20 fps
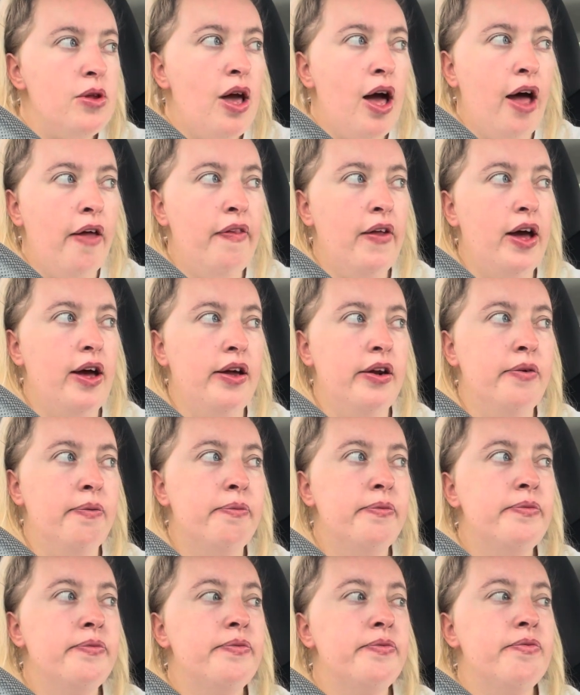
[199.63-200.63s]
and then
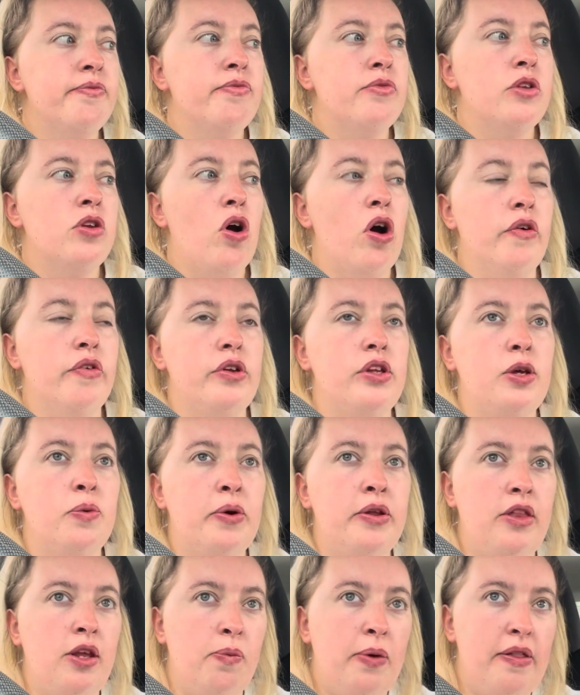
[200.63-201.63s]
obviously
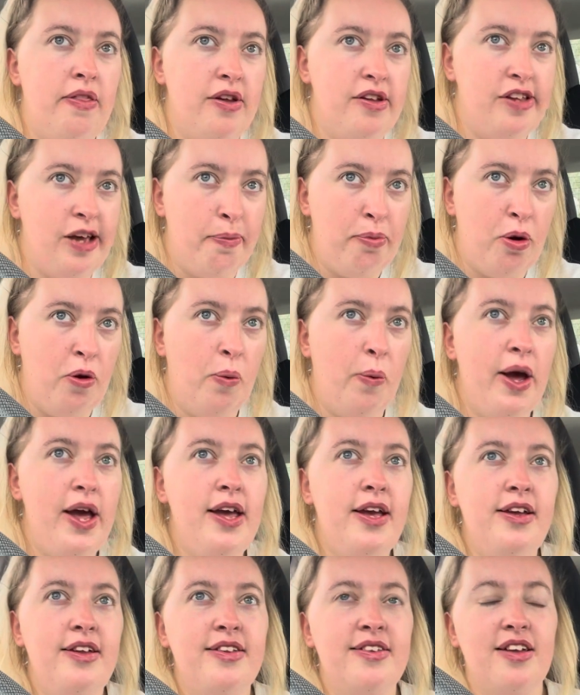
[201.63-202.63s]
when they went their separate
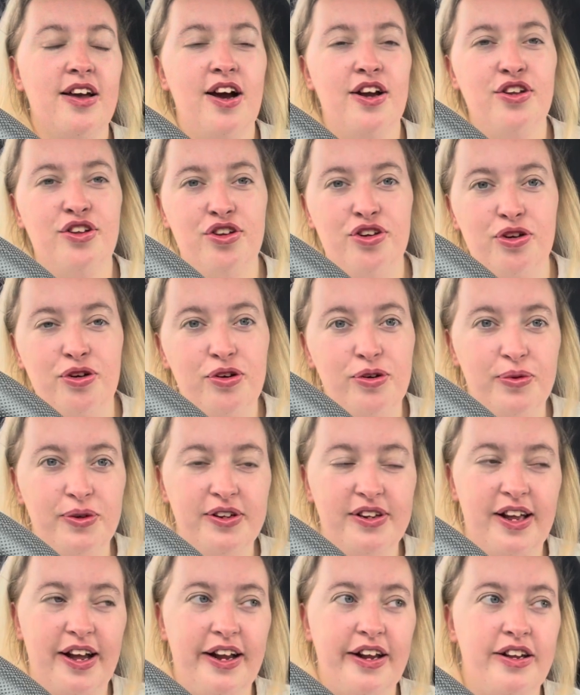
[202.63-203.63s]
ways, I still
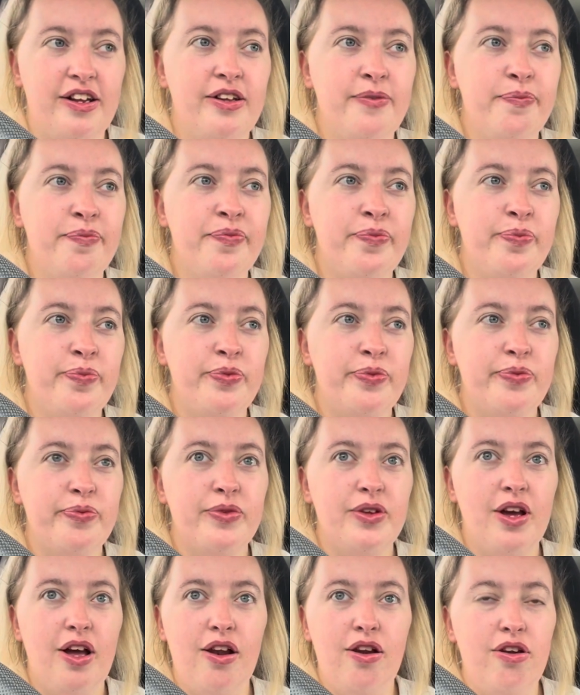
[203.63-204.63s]
was like
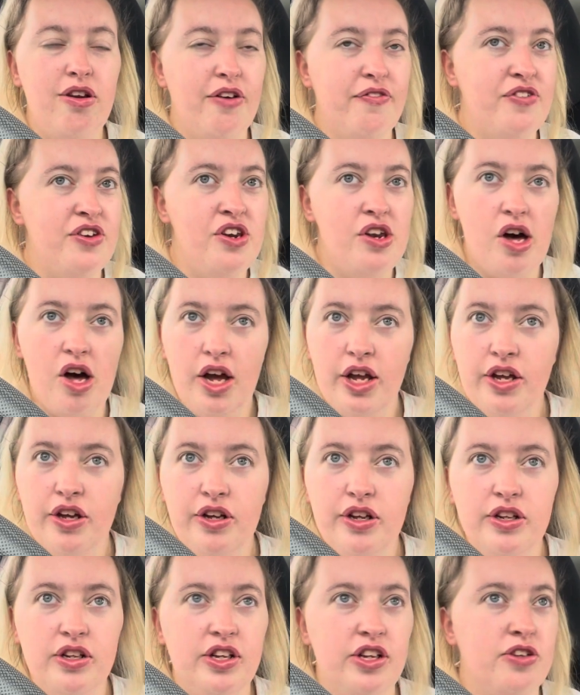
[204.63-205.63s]
loved
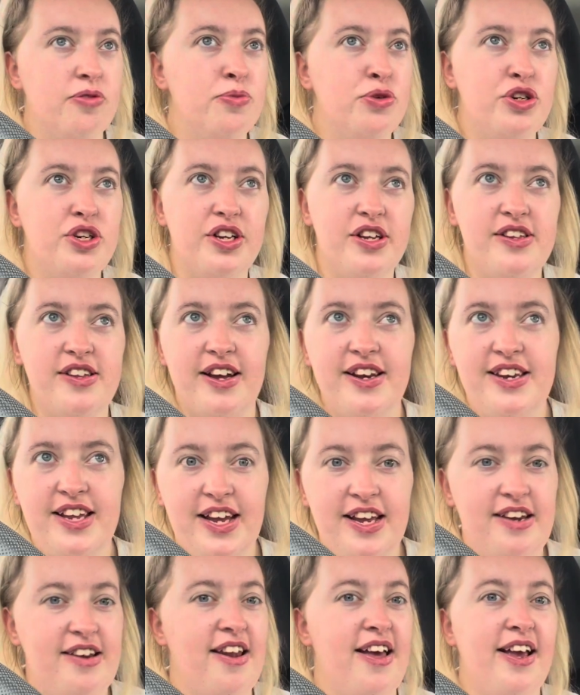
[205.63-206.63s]
Niall as much as I
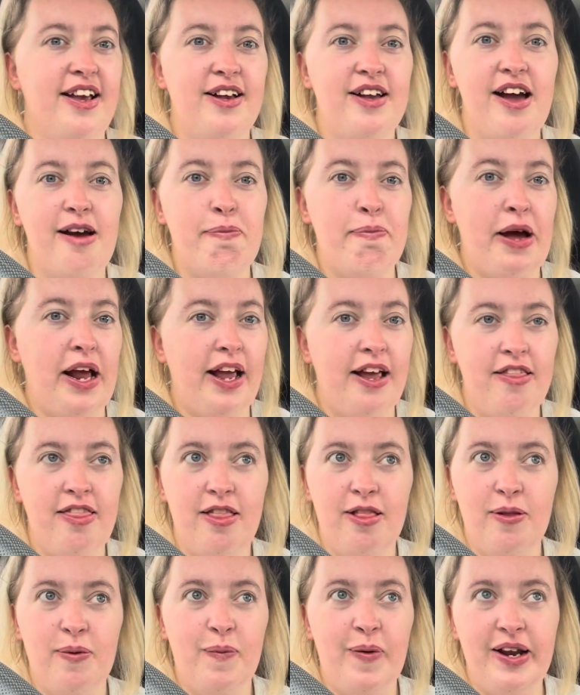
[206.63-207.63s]
did like back
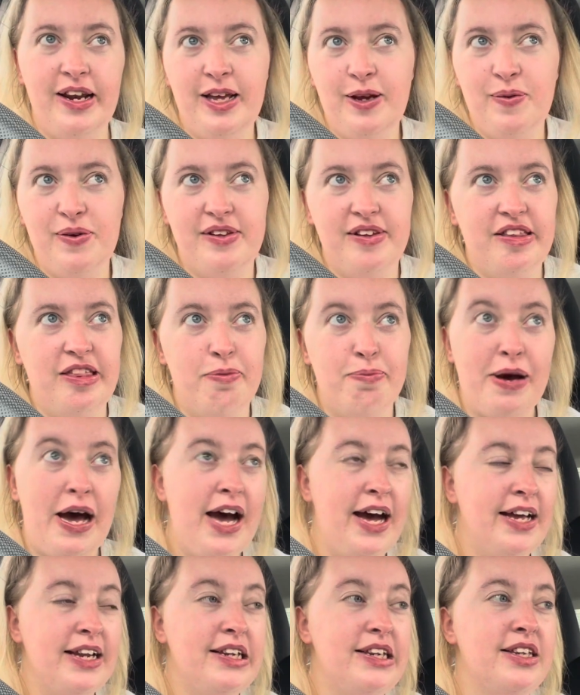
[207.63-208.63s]
in when he was in the
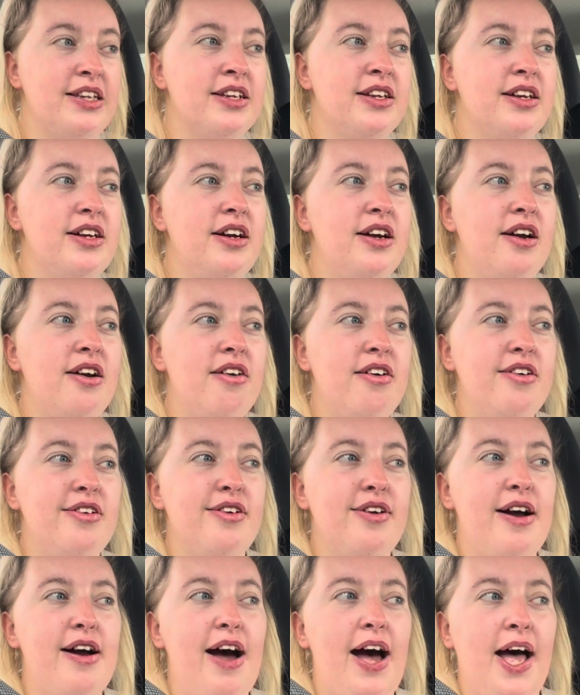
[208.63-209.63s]
band.
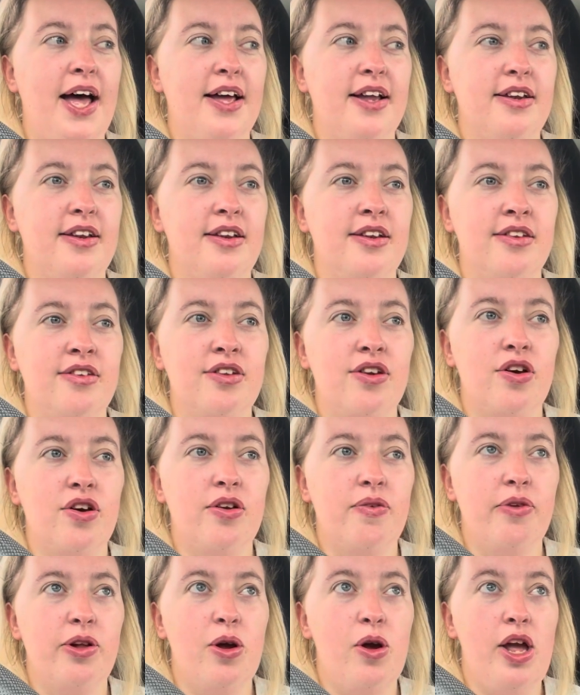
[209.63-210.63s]
And
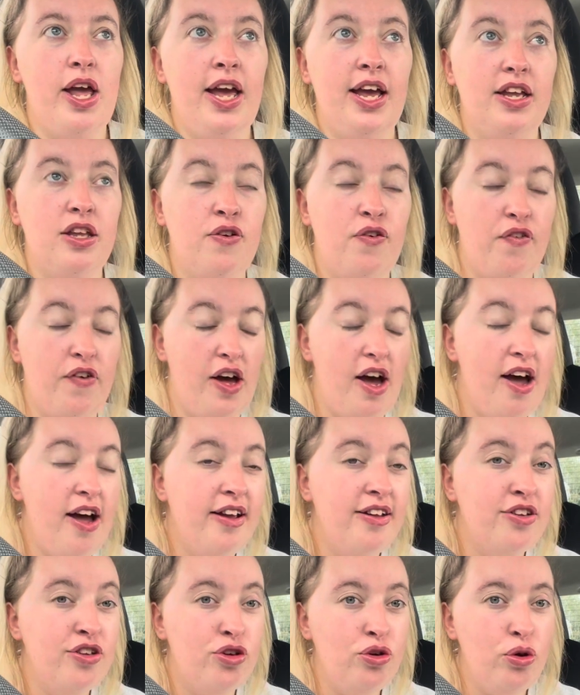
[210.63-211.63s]
his
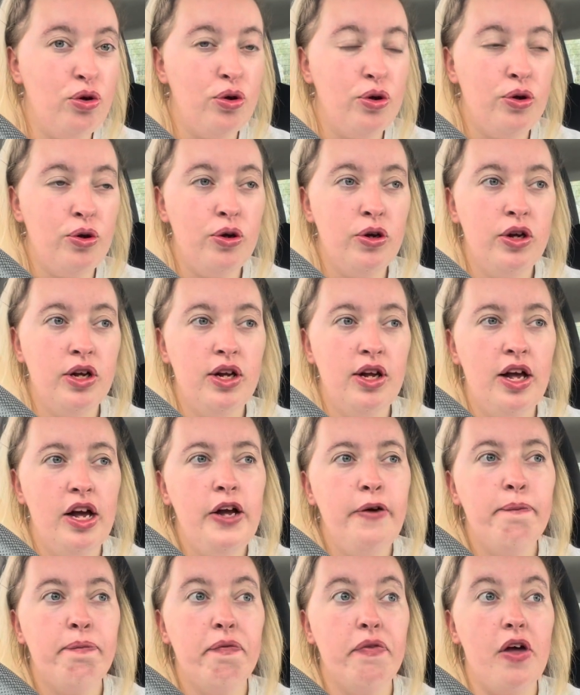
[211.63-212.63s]
first tour,
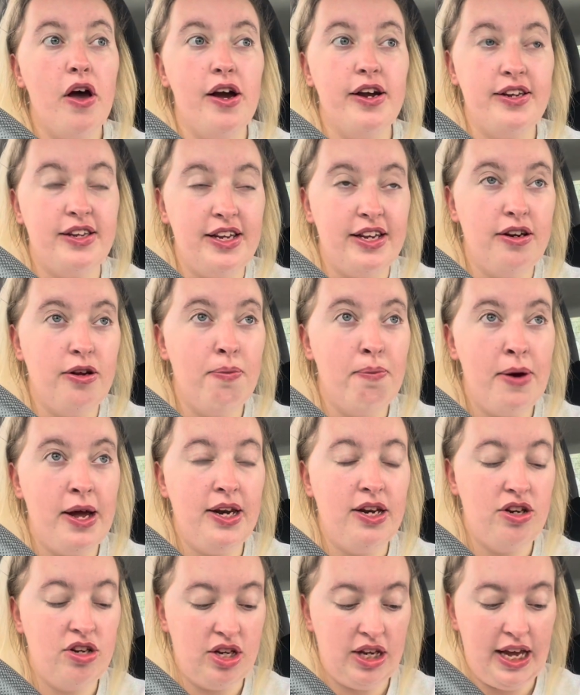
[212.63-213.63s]
I didn't
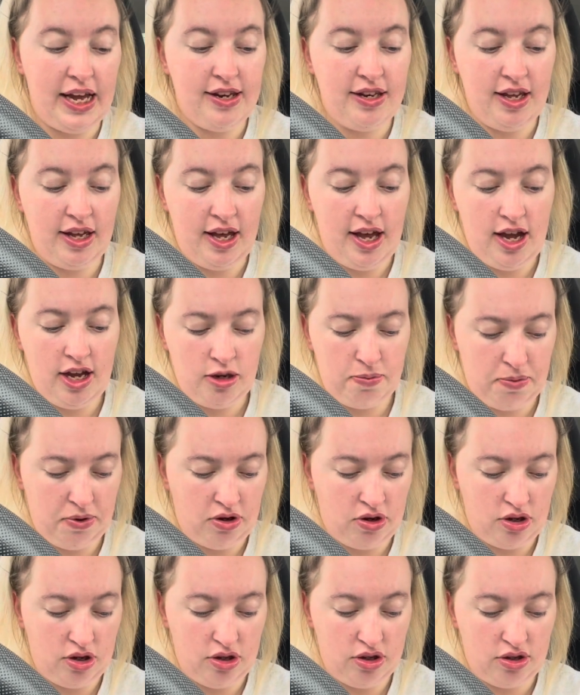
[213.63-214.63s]
manage to get tickets
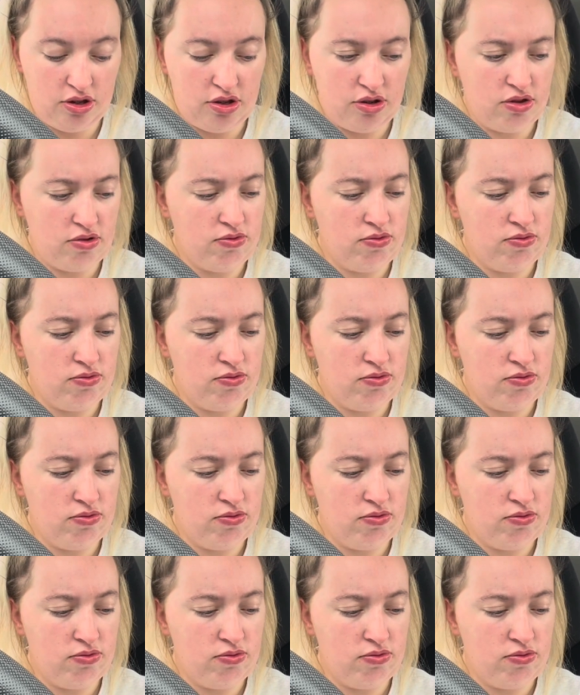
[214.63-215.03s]
because